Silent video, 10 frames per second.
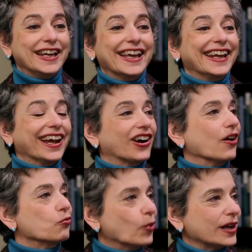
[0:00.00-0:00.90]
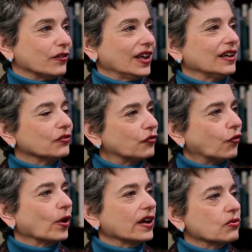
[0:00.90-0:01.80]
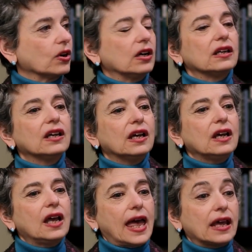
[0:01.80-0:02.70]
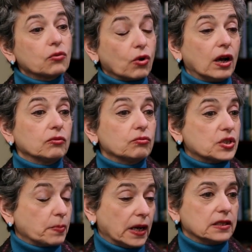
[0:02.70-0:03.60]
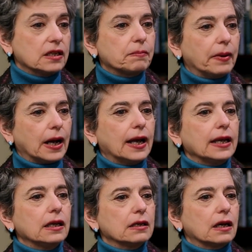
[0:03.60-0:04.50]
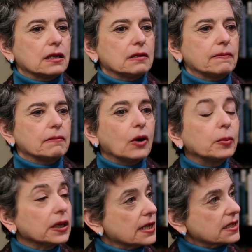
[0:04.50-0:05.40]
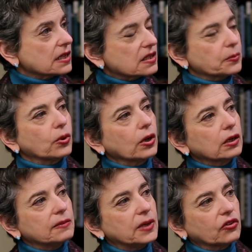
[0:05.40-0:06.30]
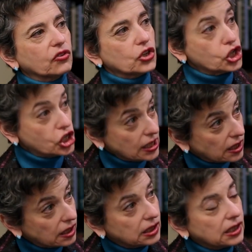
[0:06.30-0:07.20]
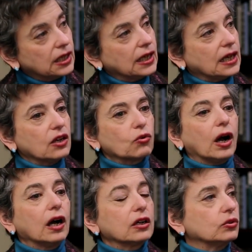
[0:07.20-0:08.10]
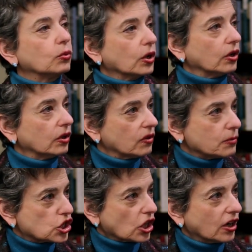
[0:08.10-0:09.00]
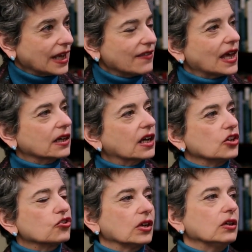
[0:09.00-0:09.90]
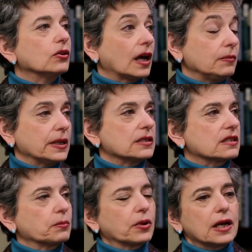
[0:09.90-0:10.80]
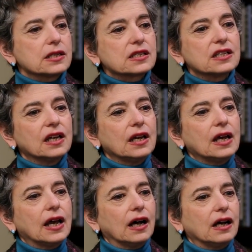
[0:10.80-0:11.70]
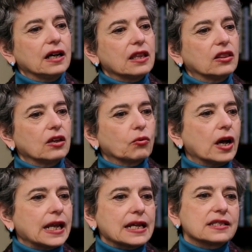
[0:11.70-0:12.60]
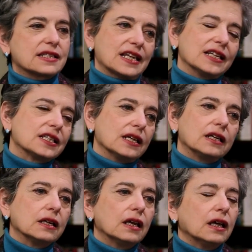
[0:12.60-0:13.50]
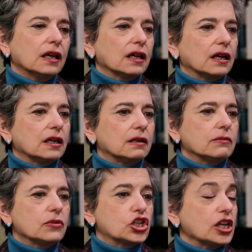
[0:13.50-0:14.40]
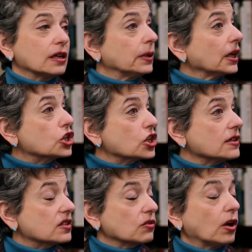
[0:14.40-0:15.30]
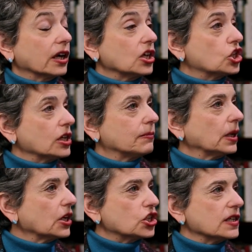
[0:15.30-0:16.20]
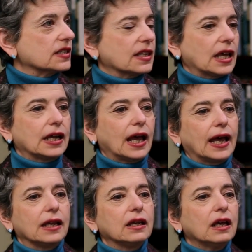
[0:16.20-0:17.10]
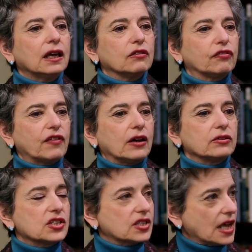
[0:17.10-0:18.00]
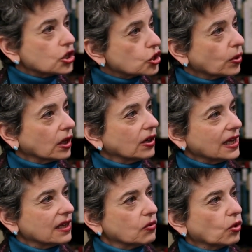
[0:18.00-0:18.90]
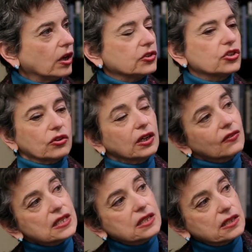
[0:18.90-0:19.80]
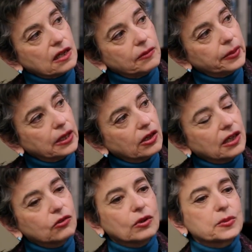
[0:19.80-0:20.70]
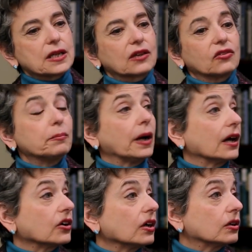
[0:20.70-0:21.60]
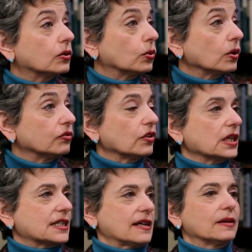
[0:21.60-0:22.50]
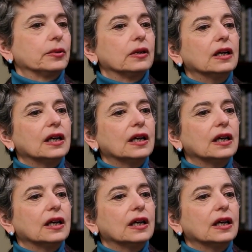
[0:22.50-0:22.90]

in and got rid of it for Iran. And Iran responded by mobilizing support among the Shia in Iraq, who were the majority in that country, who had been suppressed. The Iranians sent in Shia militias, Iraqi Shia militias that had found sanctuary in Iran during the Saddam period, groups like the Badr Corps, for example.